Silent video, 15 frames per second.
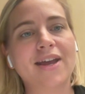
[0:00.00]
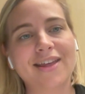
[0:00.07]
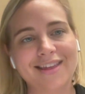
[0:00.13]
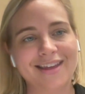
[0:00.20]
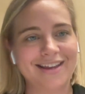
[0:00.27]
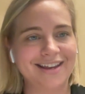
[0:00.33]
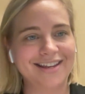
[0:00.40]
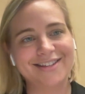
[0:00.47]

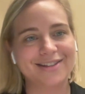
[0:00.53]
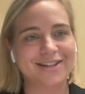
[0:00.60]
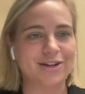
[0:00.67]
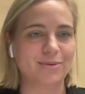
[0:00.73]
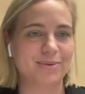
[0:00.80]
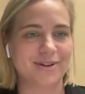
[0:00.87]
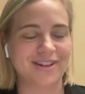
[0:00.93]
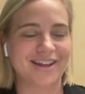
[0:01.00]
it's a little
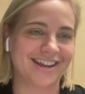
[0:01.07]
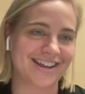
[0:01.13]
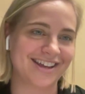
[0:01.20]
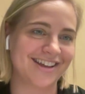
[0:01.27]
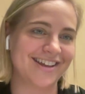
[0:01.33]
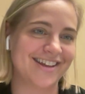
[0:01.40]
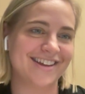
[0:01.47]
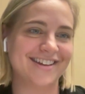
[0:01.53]
bit like,
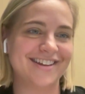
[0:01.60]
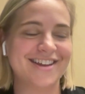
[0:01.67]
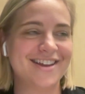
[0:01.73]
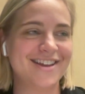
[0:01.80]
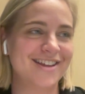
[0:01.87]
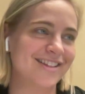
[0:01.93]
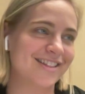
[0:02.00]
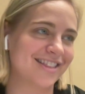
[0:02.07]

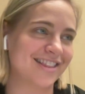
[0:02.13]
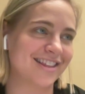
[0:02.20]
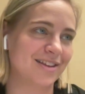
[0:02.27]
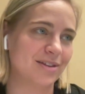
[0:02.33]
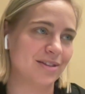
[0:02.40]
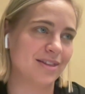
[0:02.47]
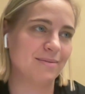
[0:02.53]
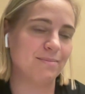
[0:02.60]

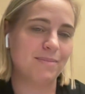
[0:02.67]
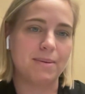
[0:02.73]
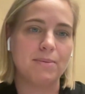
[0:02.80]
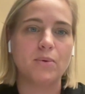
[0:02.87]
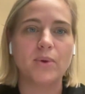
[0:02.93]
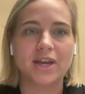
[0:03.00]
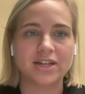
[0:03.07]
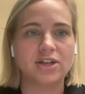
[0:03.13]
maybe
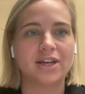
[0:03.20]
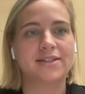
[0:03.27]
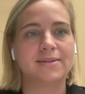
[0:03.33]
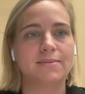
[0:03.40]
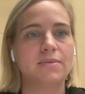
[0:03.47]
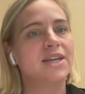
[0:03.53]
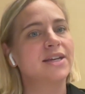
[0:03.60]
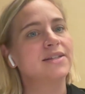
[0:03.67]
we can test
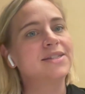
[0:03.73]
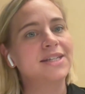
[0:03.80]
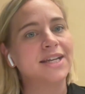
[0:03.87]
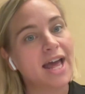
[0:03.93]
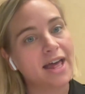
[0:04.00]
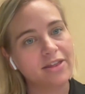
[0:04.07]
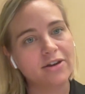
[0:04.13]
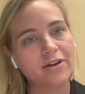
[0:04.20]
some things
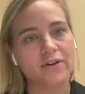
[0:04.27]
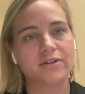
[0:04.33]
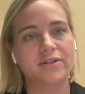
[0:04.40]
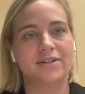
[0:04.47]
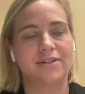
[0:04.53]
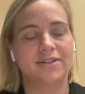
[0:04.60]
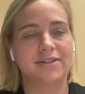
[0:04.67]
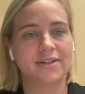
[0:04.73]
together
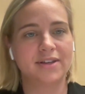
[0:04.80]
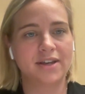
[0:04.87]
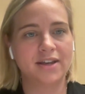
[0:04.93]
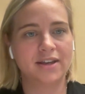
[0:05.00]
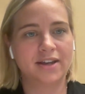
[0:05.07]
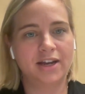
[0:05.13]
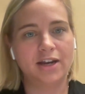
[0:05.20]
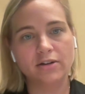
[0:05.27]
versus
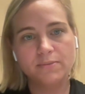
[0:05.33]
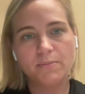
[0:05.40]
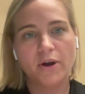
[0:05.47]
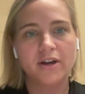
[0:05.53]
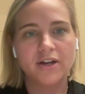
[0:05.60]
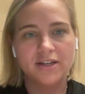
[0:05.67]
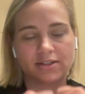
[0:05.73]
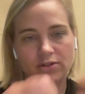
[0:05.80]
here's
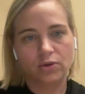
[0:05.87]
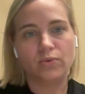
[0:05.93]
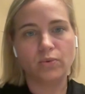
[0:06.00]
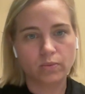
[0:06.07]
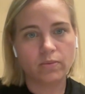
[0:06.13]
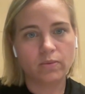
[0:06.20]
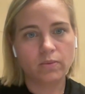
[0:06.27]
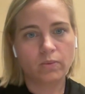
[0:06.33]
marketing's new
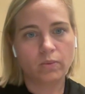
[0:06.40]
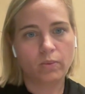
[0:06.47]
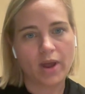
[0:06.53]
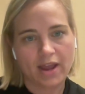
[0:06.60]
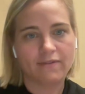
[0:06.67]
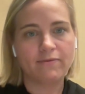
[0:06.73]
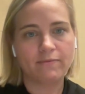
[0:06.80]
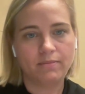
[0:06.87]
way
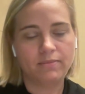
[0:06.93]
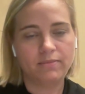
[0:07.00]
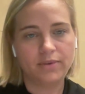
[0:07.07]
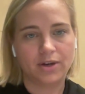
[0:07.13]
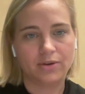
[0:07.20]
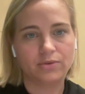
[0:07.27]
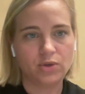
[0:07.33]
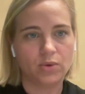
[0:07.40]
of,
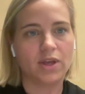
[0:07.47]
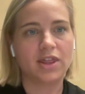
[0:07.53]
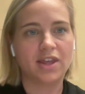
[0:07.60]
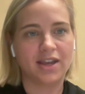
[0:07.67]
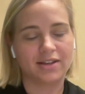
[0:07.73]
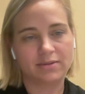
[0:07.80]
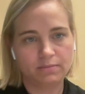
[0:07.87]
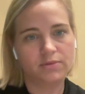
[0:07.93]
doing
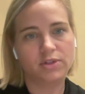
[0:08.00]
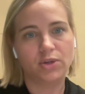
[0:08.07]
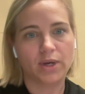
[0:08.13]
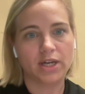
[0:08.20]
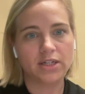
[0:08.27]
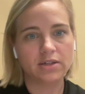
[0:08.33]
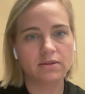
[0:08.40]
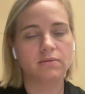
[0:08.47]
things, do
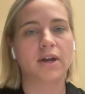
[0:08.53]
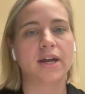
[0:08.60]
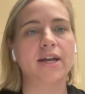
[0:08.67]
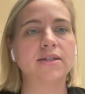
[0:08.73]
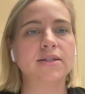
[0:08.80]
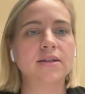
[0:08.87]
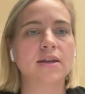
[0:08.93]
it, right?